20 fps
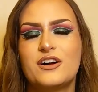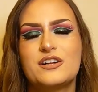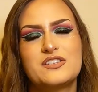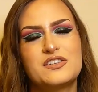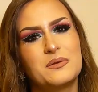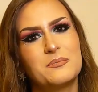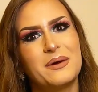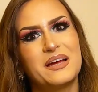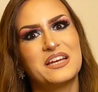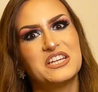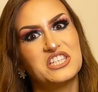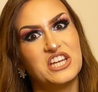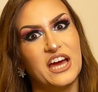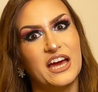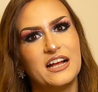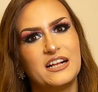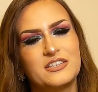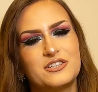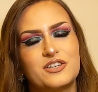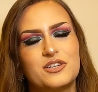Also in my
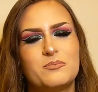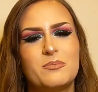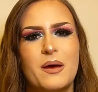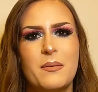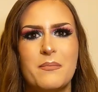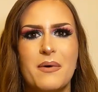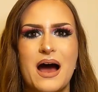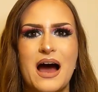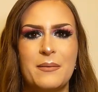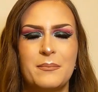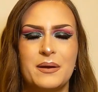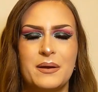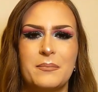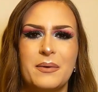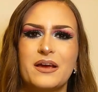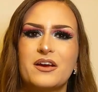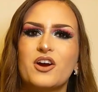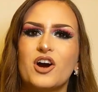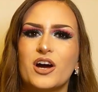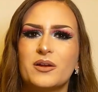childhood, my mom and
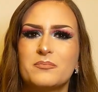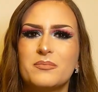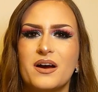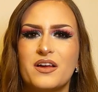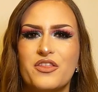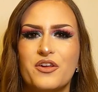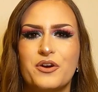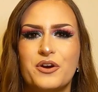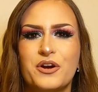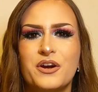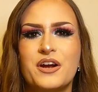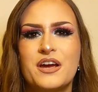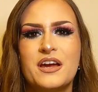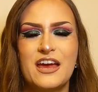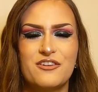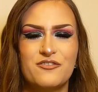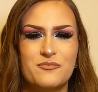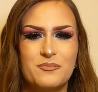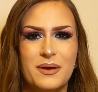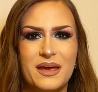my godmother
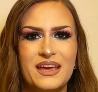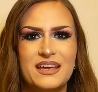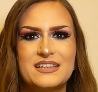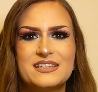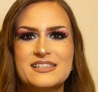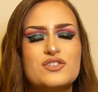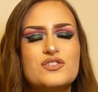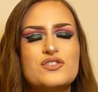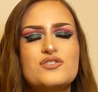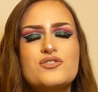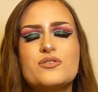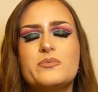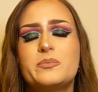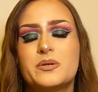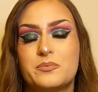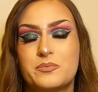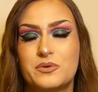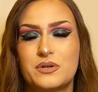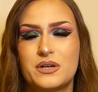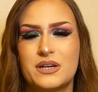have made
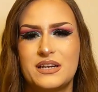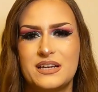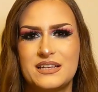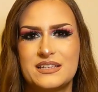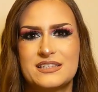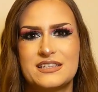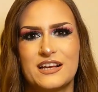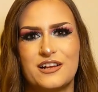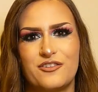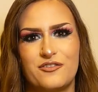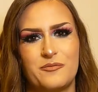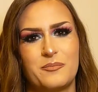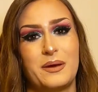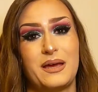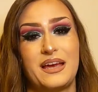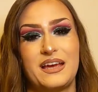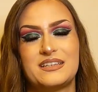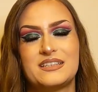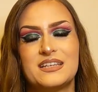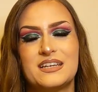super pretty
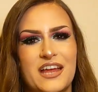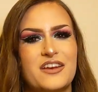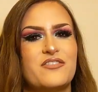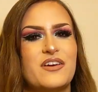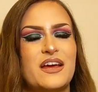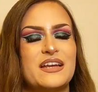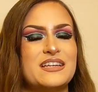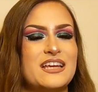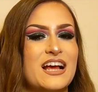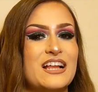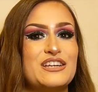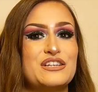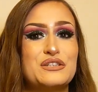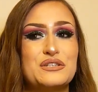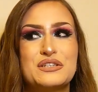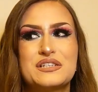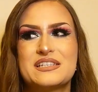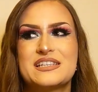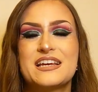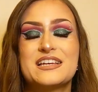self-made advent
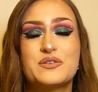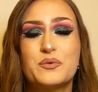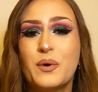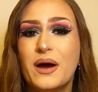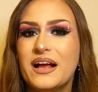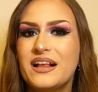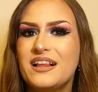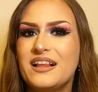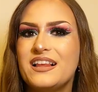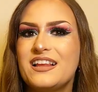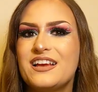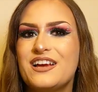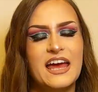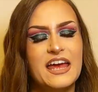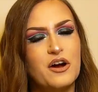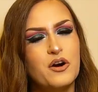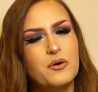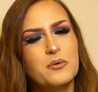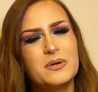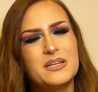calendars as well.
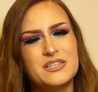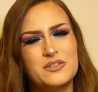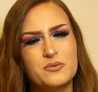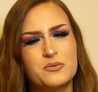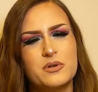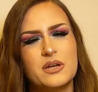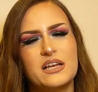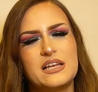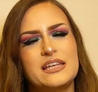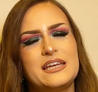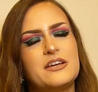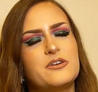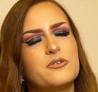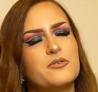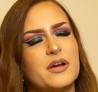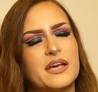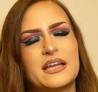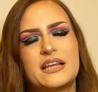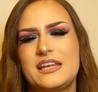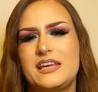I always really
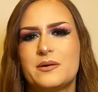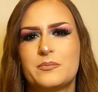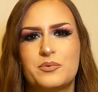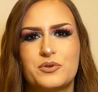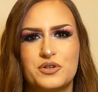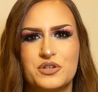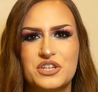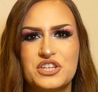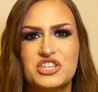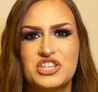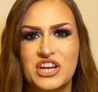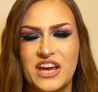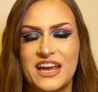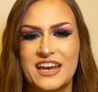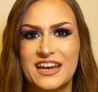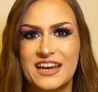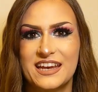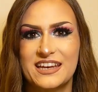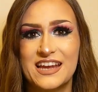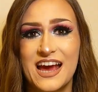greatly
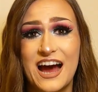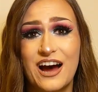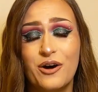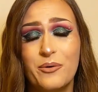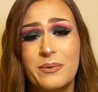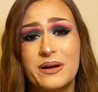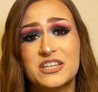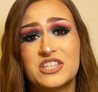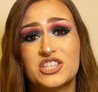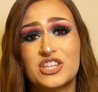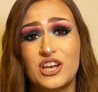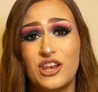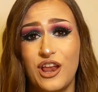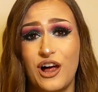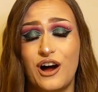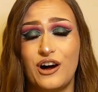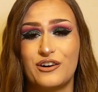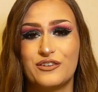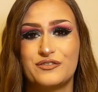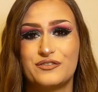appreciated how much
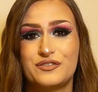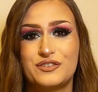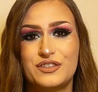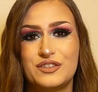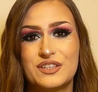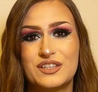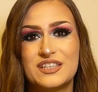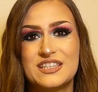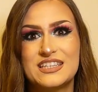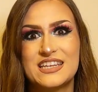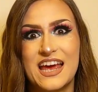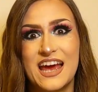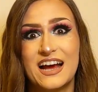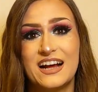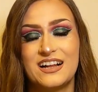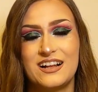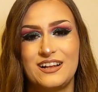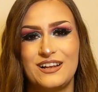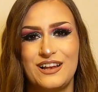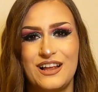love you could
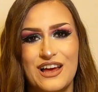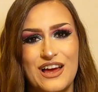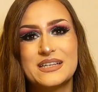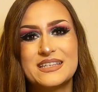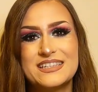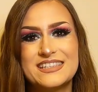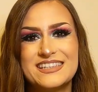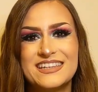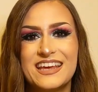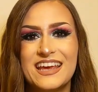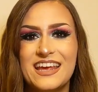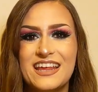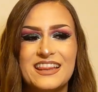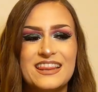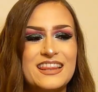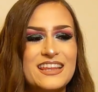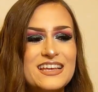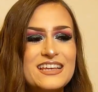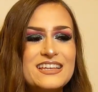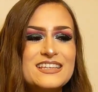tell was
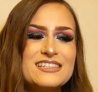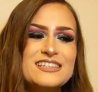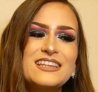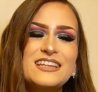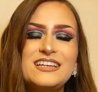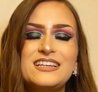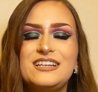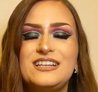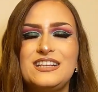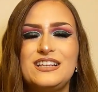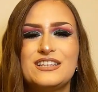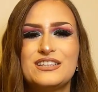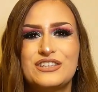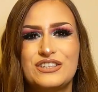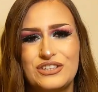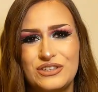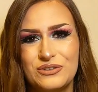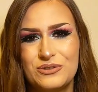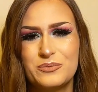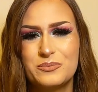in these little
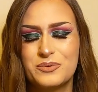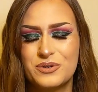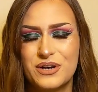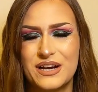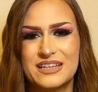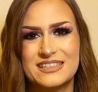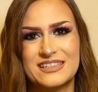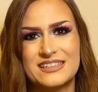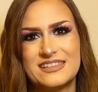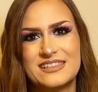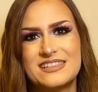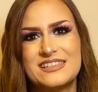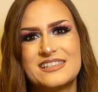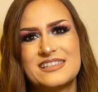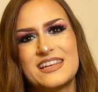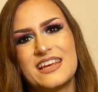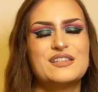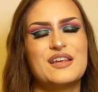cute presents.